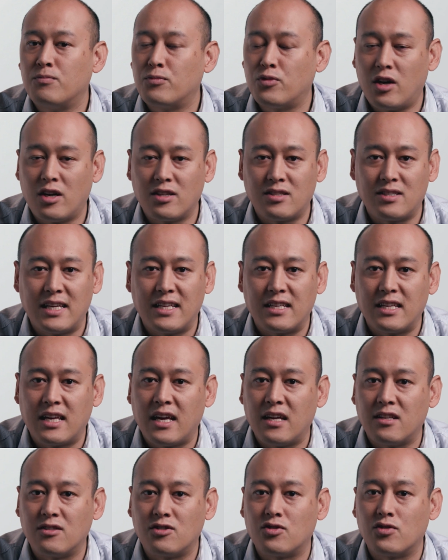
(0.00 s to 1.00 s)
prostate
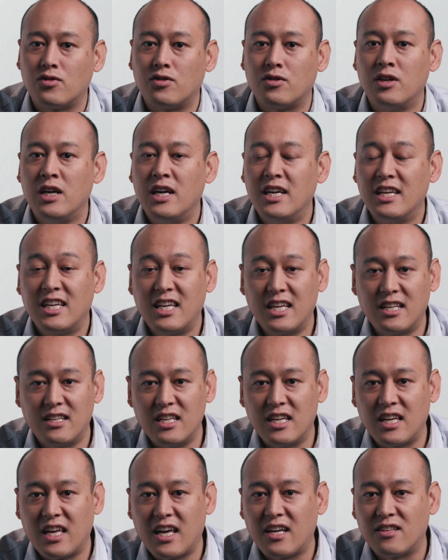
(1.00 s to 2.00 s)
cancer,
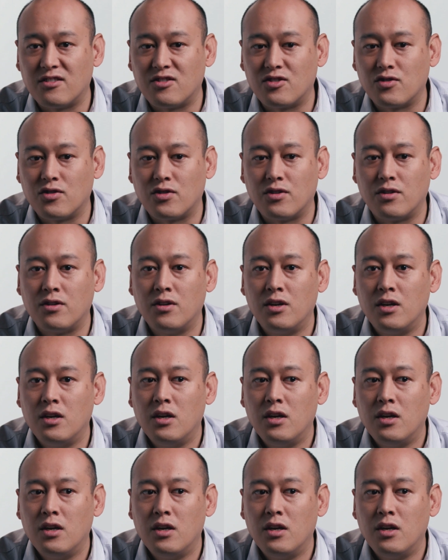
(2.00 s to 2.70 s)
kidney cancer,